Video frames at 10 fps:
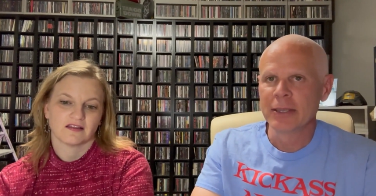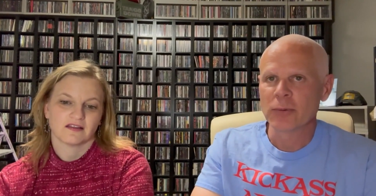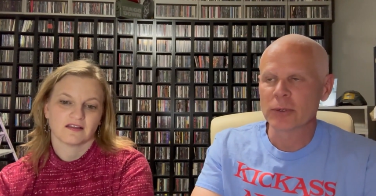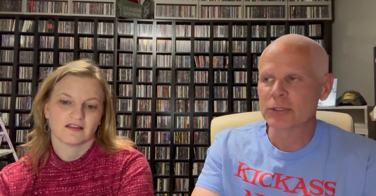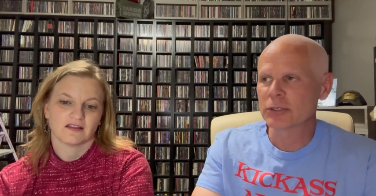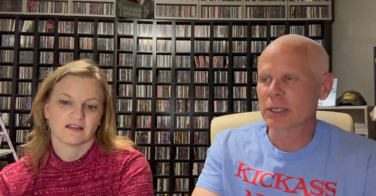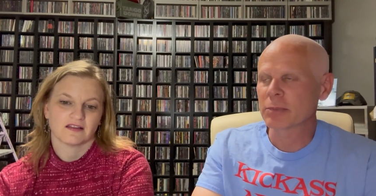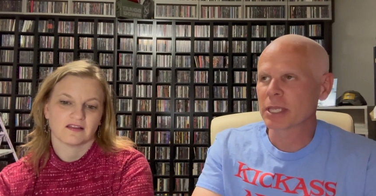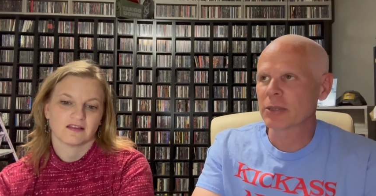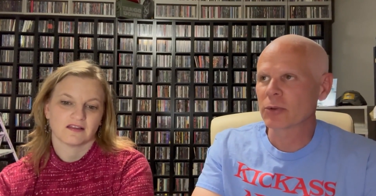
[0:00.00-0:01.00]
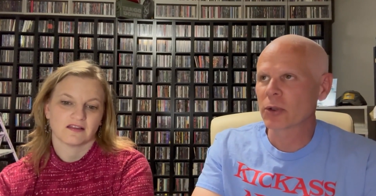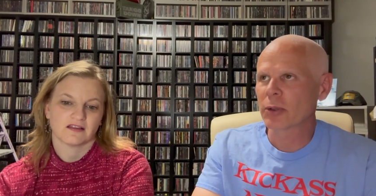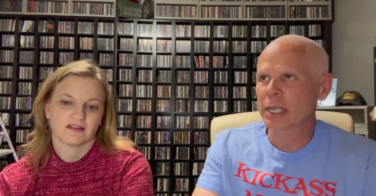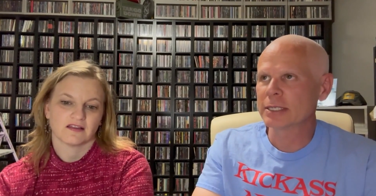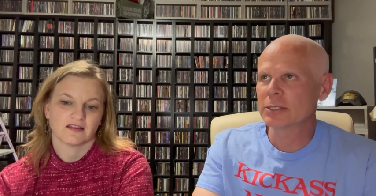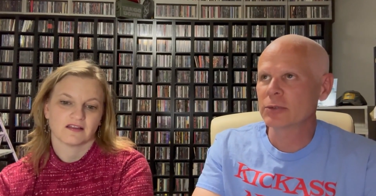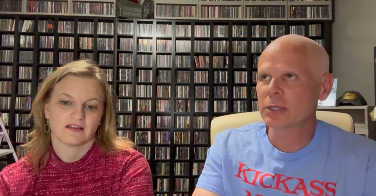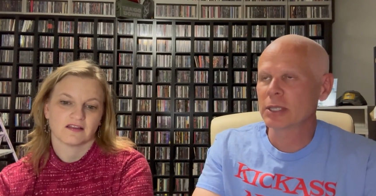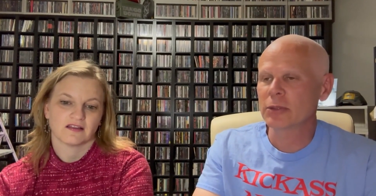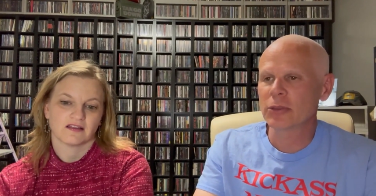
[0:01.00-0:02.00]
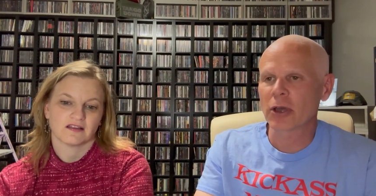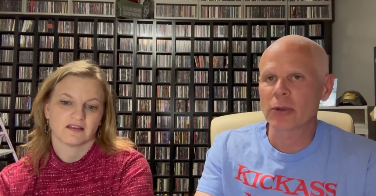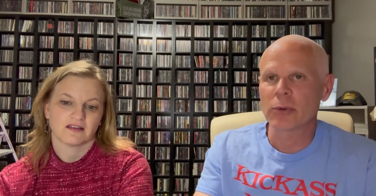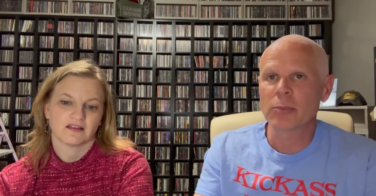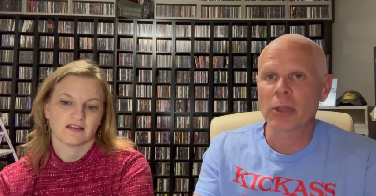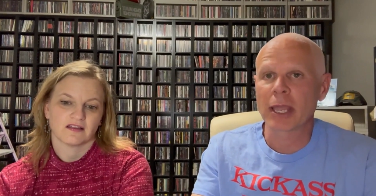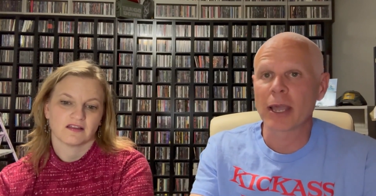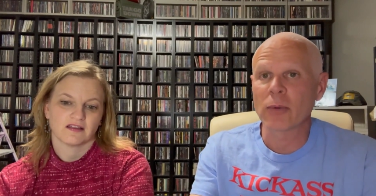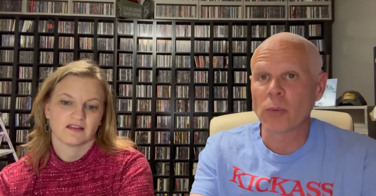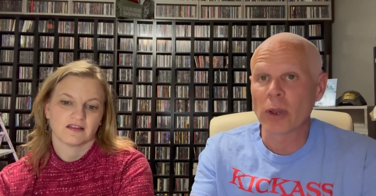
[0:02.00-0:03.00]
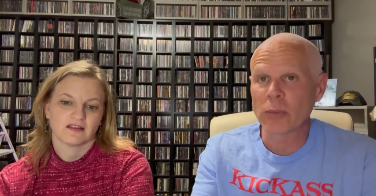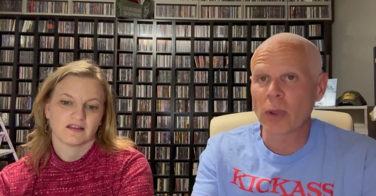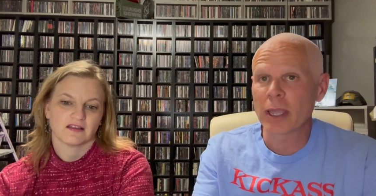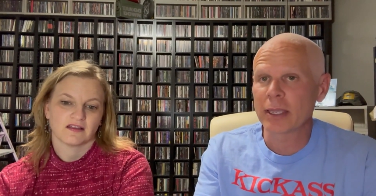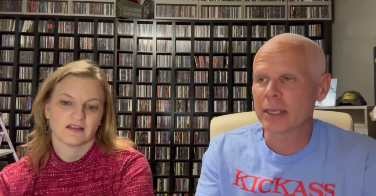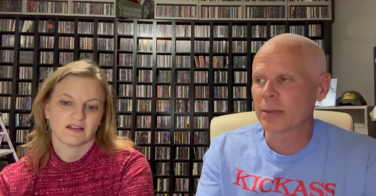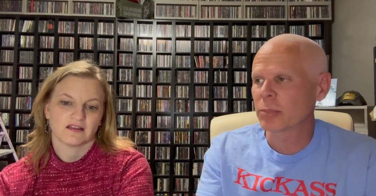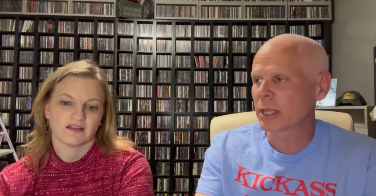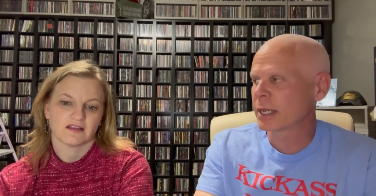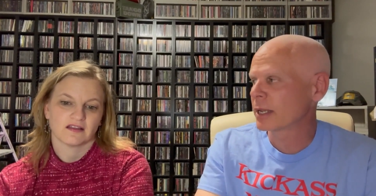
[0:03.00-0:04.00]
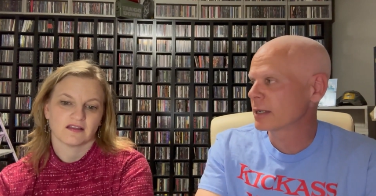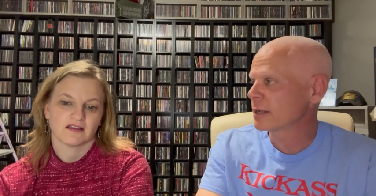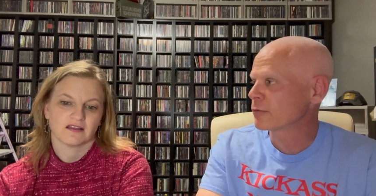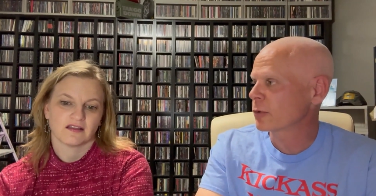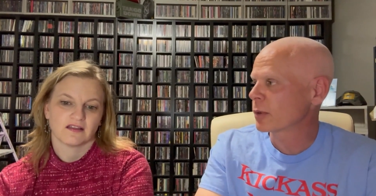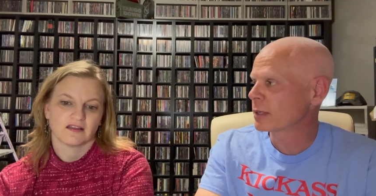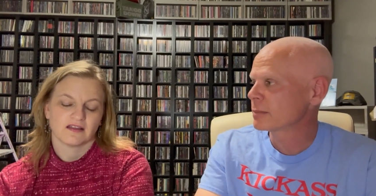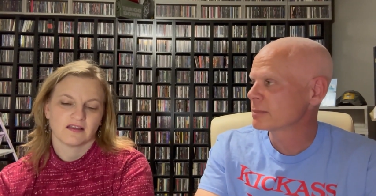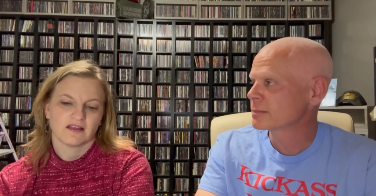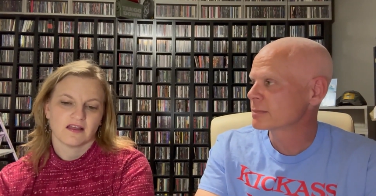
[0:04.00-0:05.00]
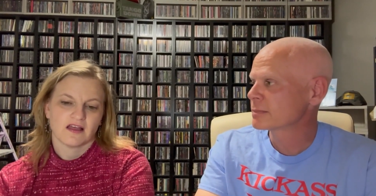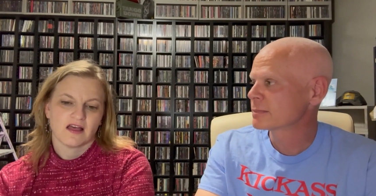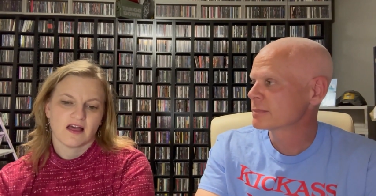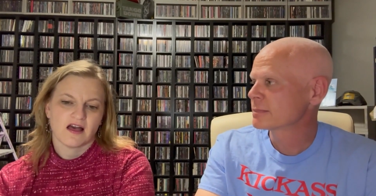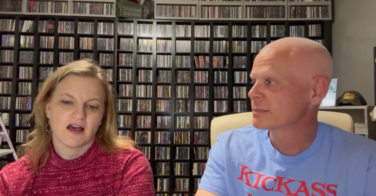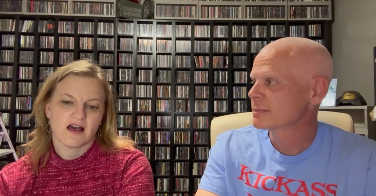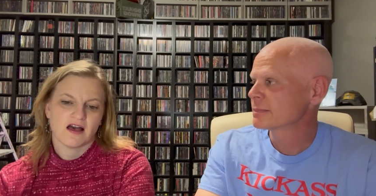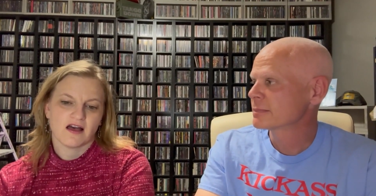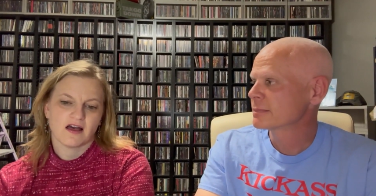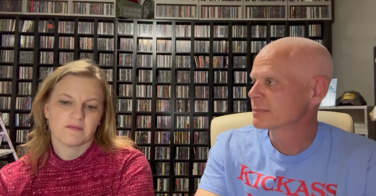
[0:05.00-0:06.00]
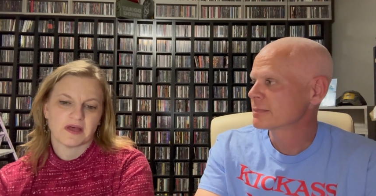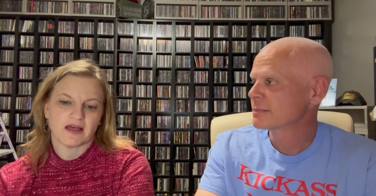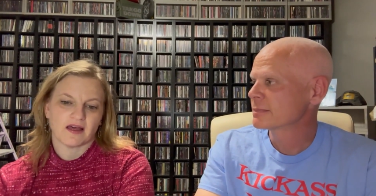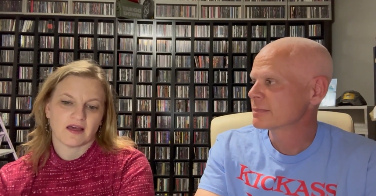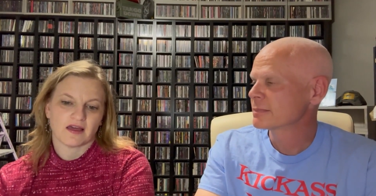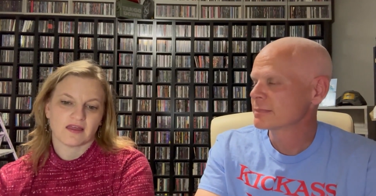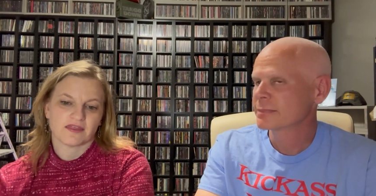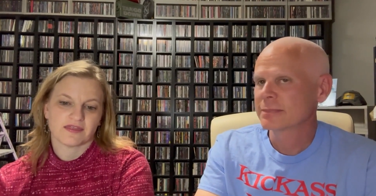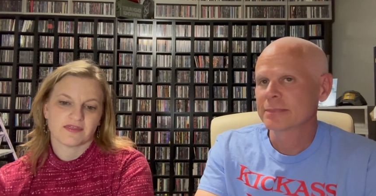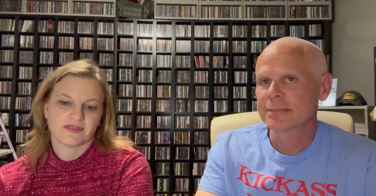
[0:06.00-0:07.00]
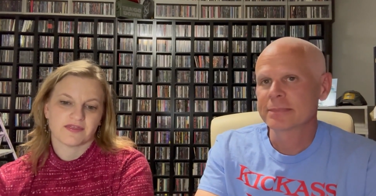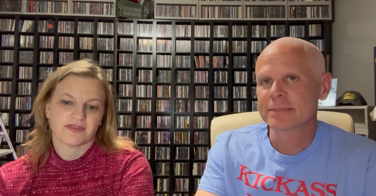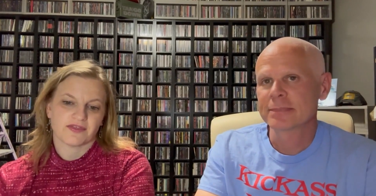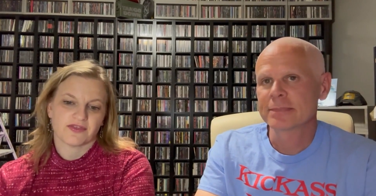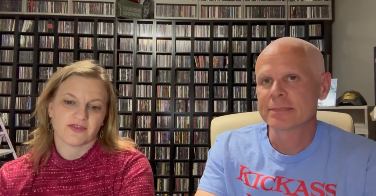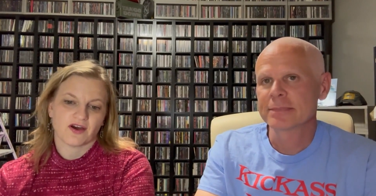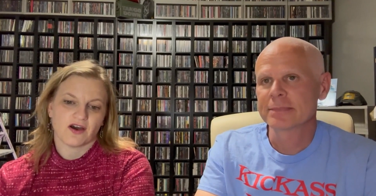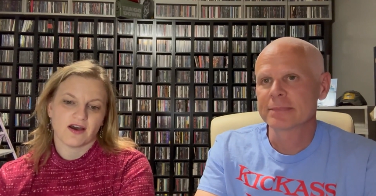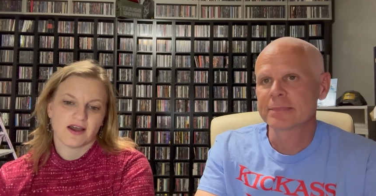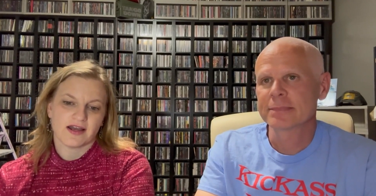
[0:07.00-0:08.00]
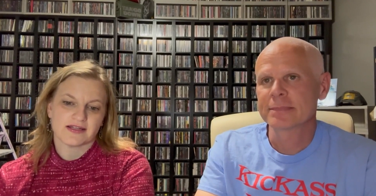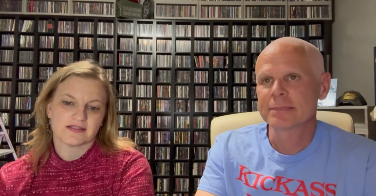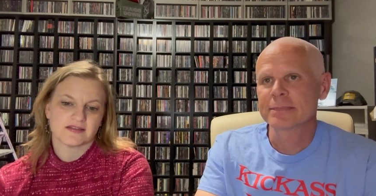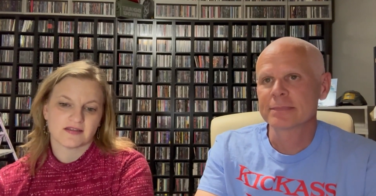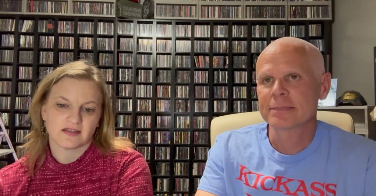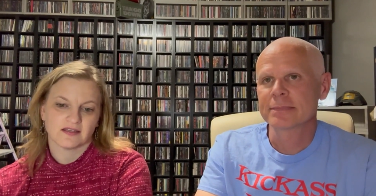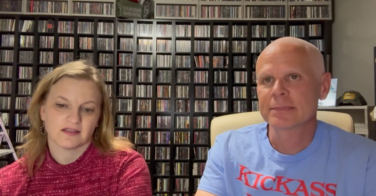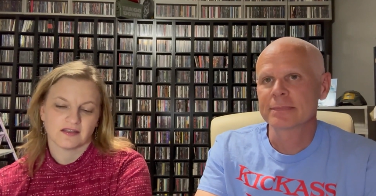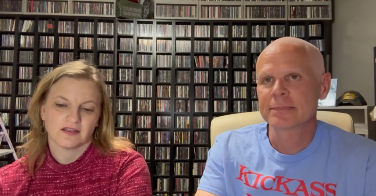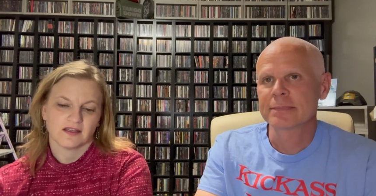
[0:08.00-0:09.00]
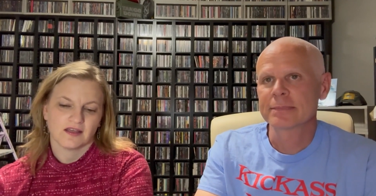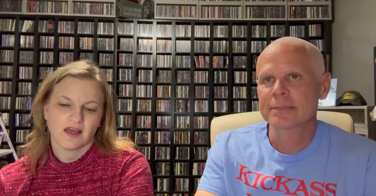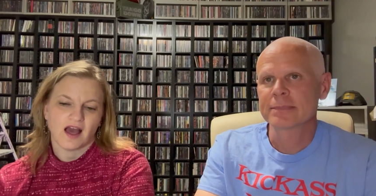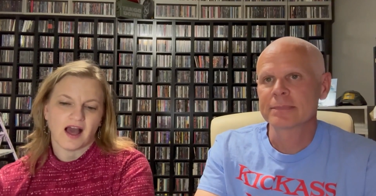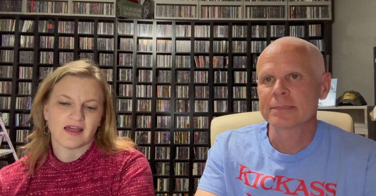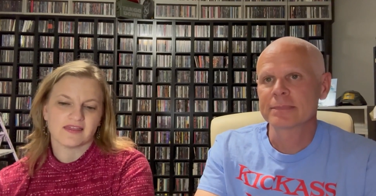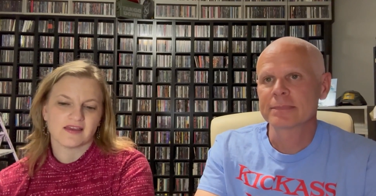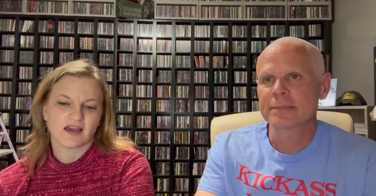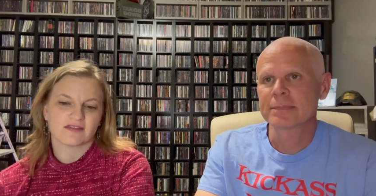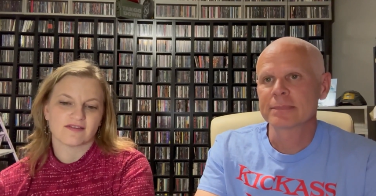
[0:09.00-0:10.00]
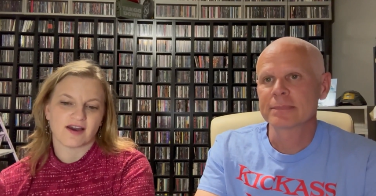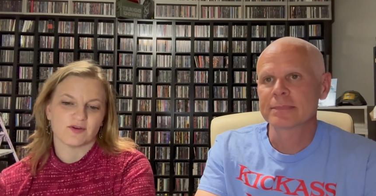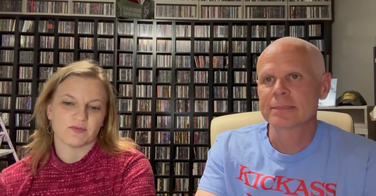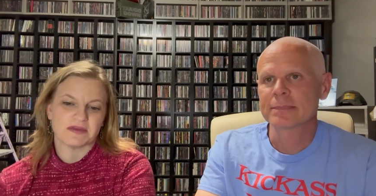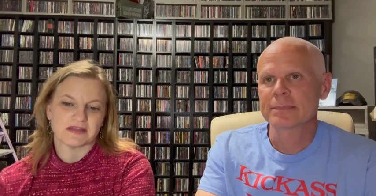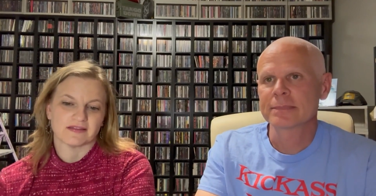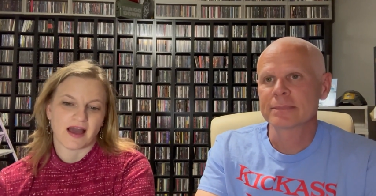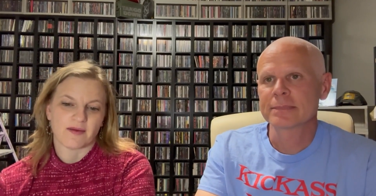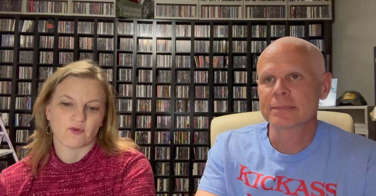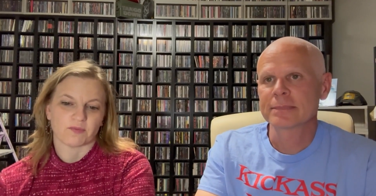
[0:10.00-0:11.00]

Speaker 1: Was there something you were going into it that you thought it would play out one way and it played out a different way?
Speaker 2: Um, I thought, I think I thought it would be a lot more